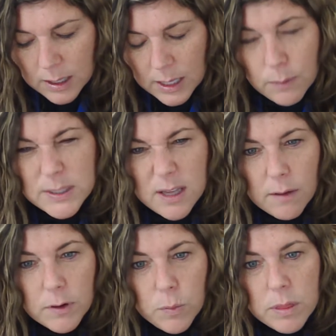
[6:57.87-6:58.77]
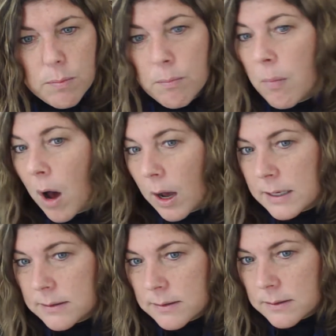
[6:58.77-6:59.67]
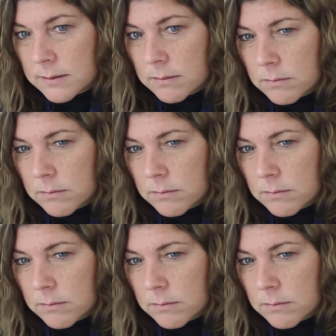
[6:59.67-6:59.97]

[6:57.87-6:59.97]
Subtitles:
It was covered with moss.